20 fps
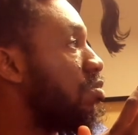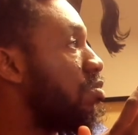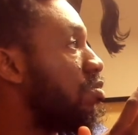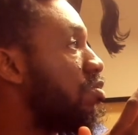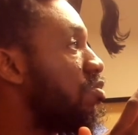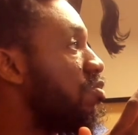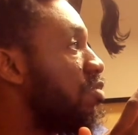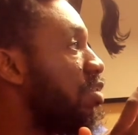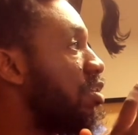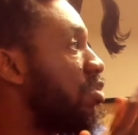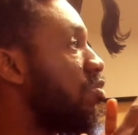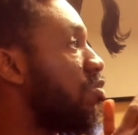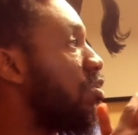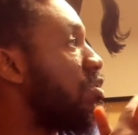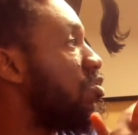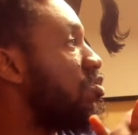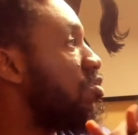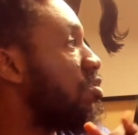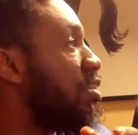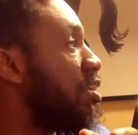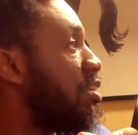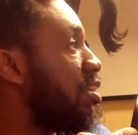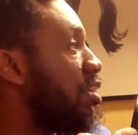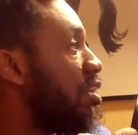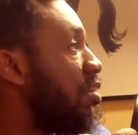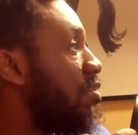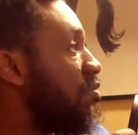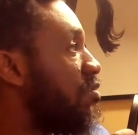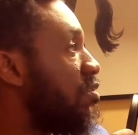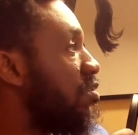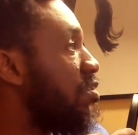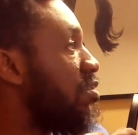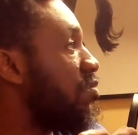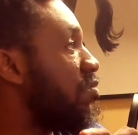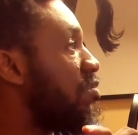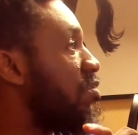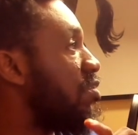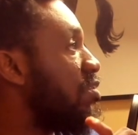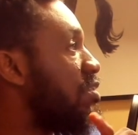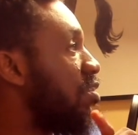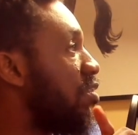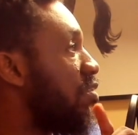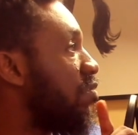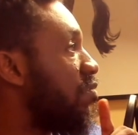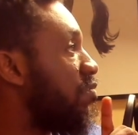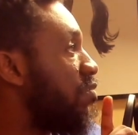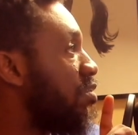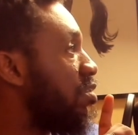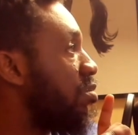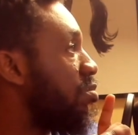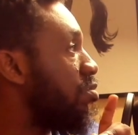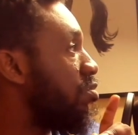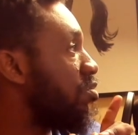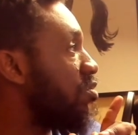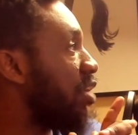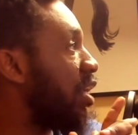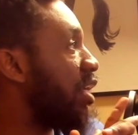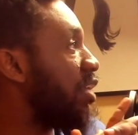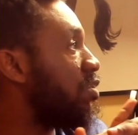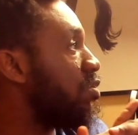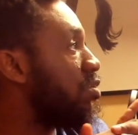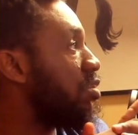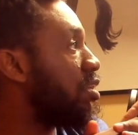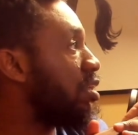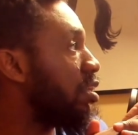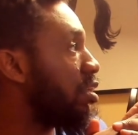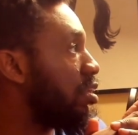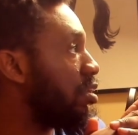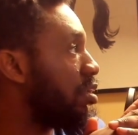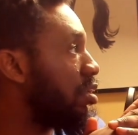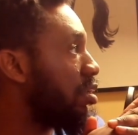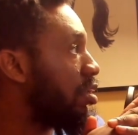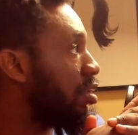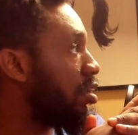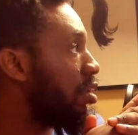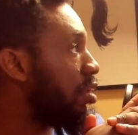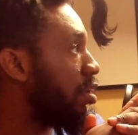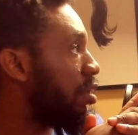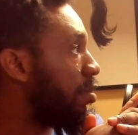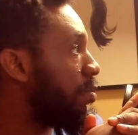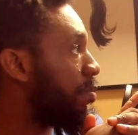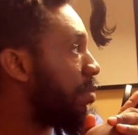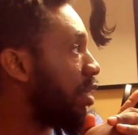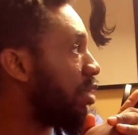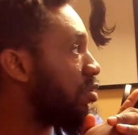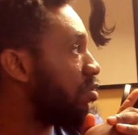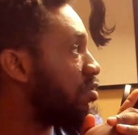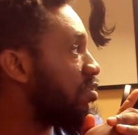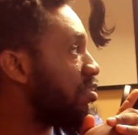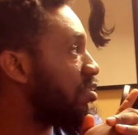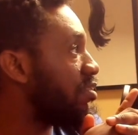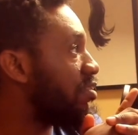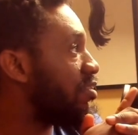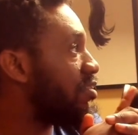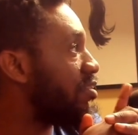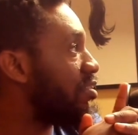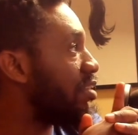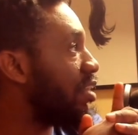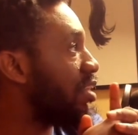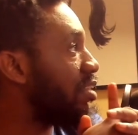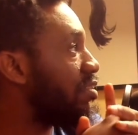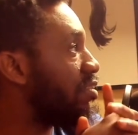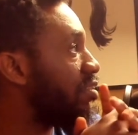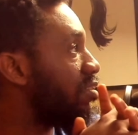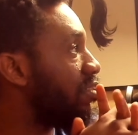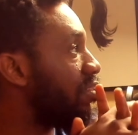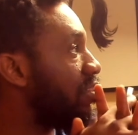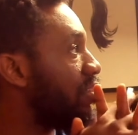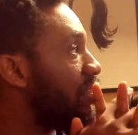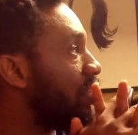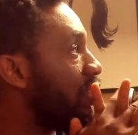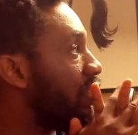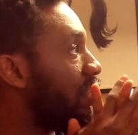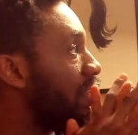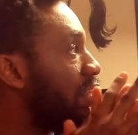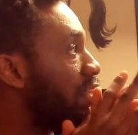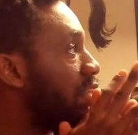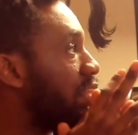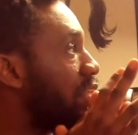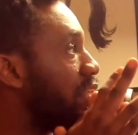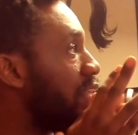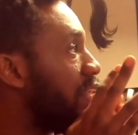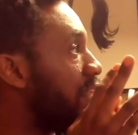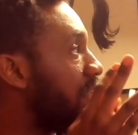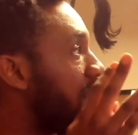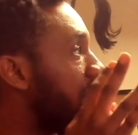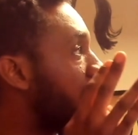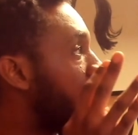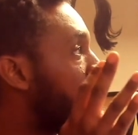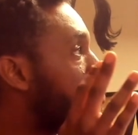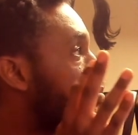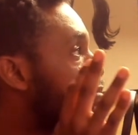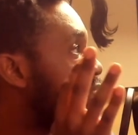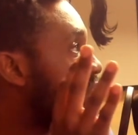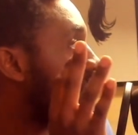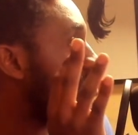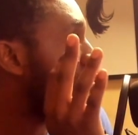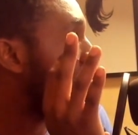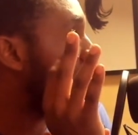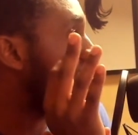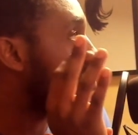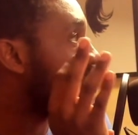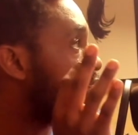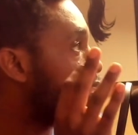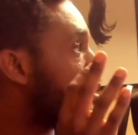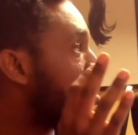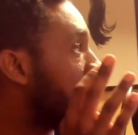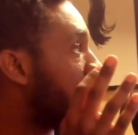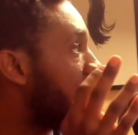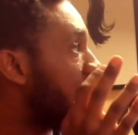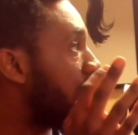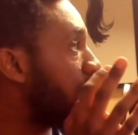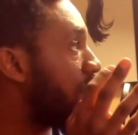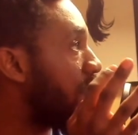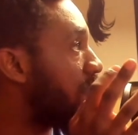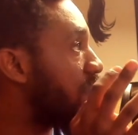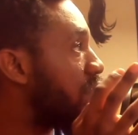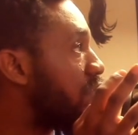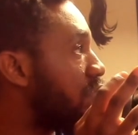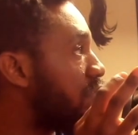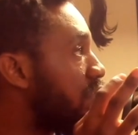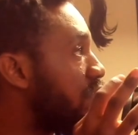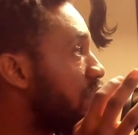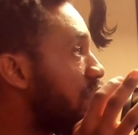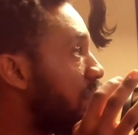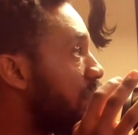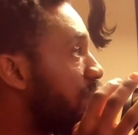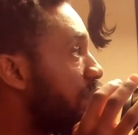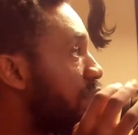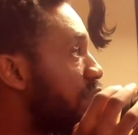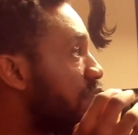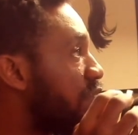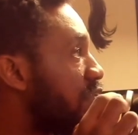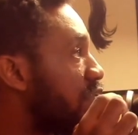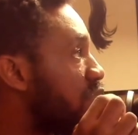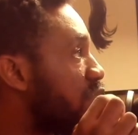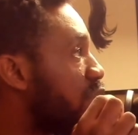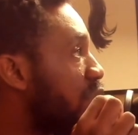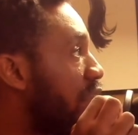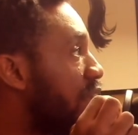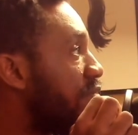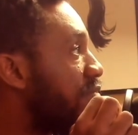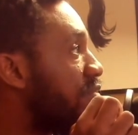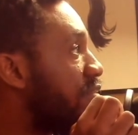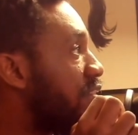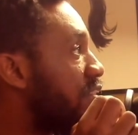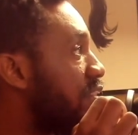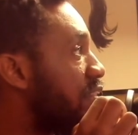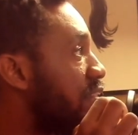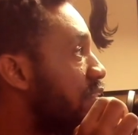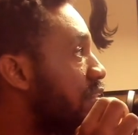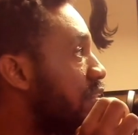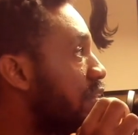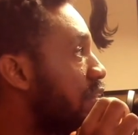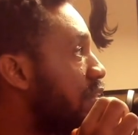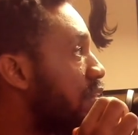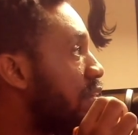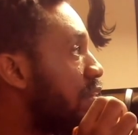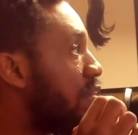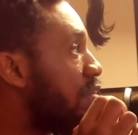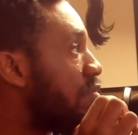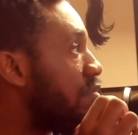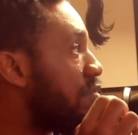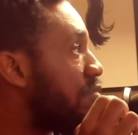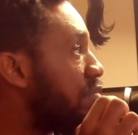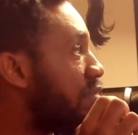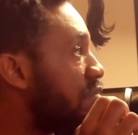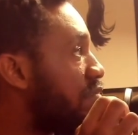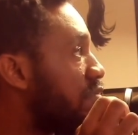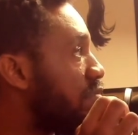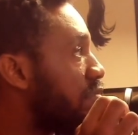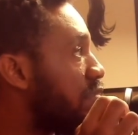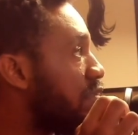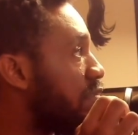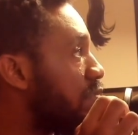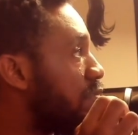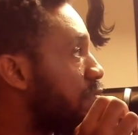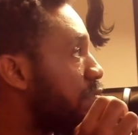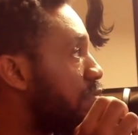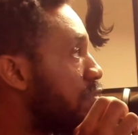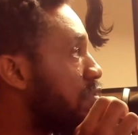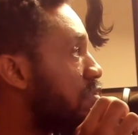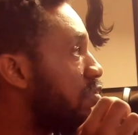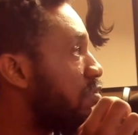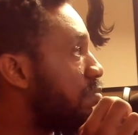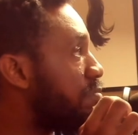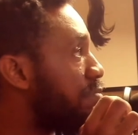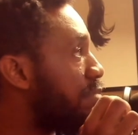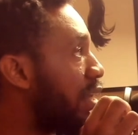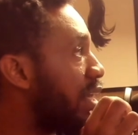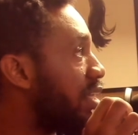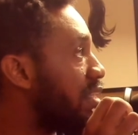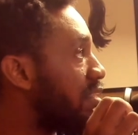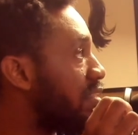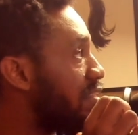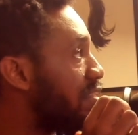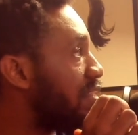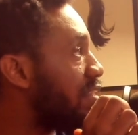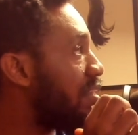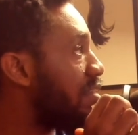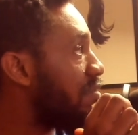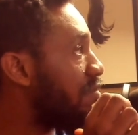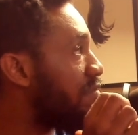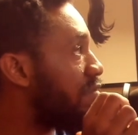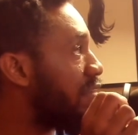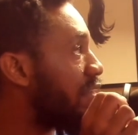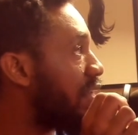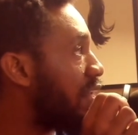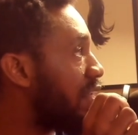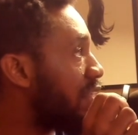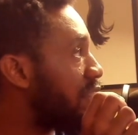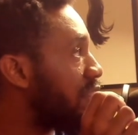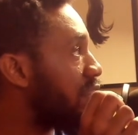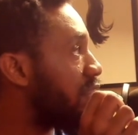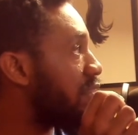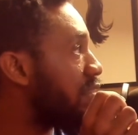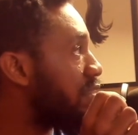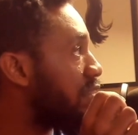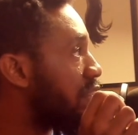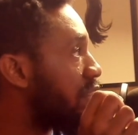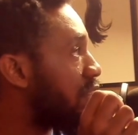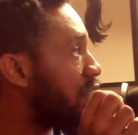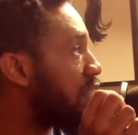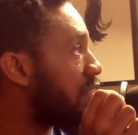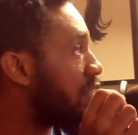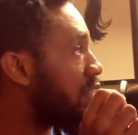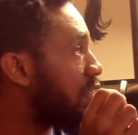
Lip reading: ensure that env variables are unique by using set env prefix. You can tell Viper to use a prefix while reading from the env variable. Both bind env and